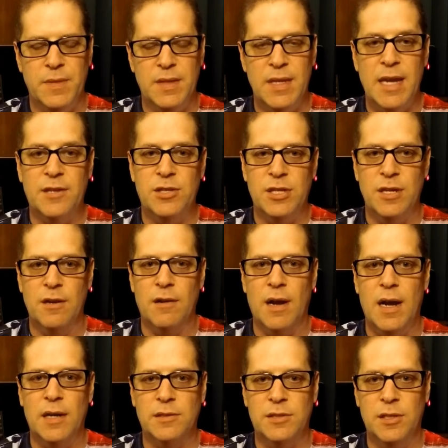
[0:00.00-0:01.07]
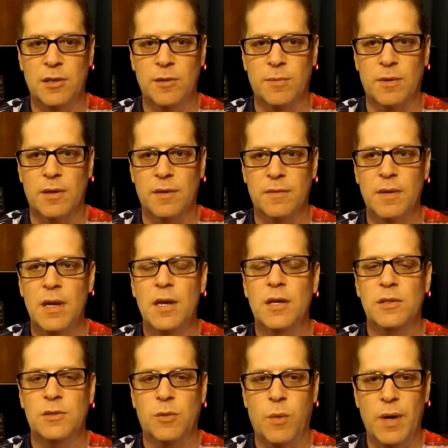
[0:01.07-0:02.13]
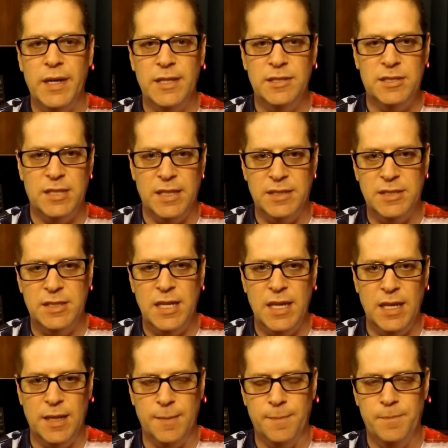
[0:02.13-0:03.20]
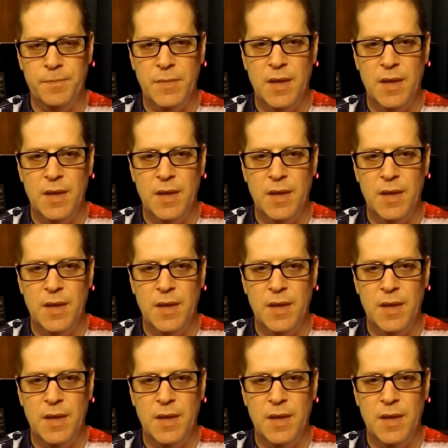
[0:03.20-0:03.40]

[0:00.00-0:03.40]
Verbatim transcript: next year, October 2016.